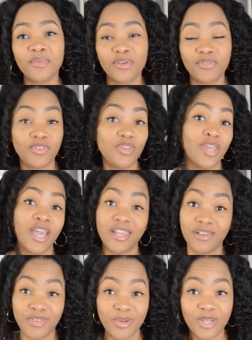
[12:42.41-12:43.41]
if
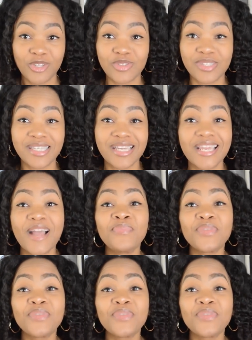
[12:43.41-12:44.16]
any of you are interested.